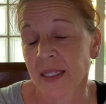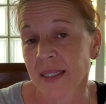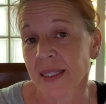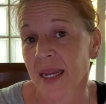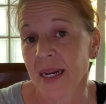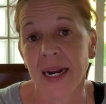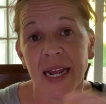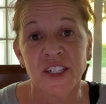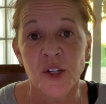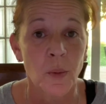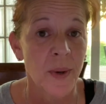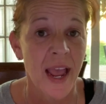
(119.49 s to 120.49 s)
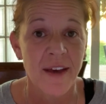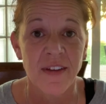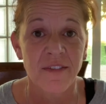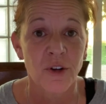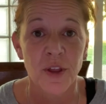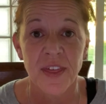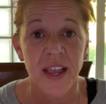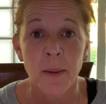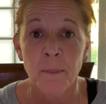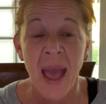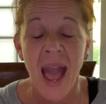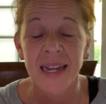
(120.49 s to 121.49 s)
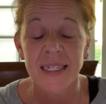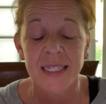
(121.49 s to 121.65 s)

it's in and I don't have everything unpacked